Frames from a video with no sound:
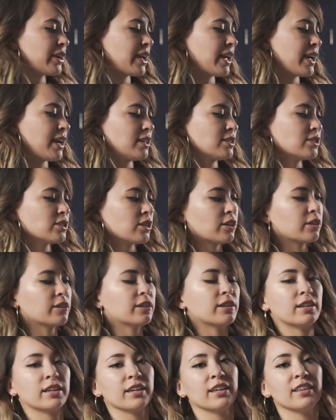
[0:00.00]
your hands
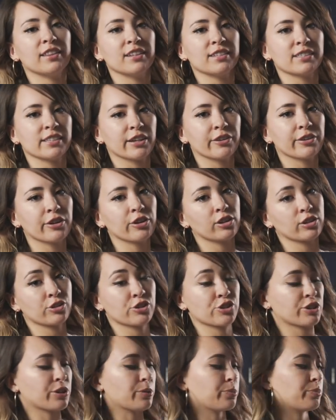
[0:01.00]
aren't in this area or
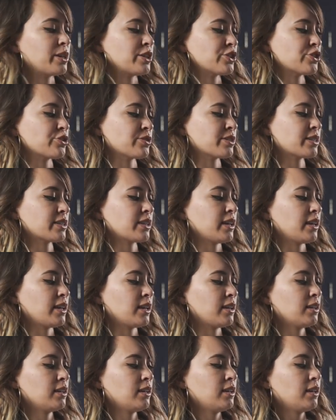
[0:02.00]
else you're gonna pinch your
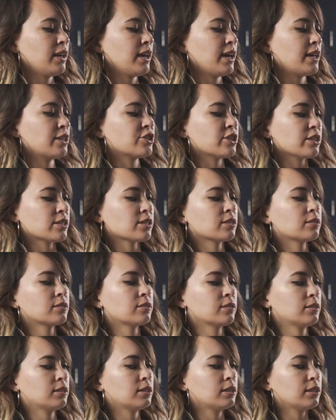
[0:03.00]
skin and just
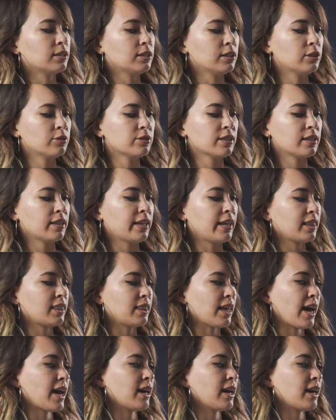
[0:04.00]
close it like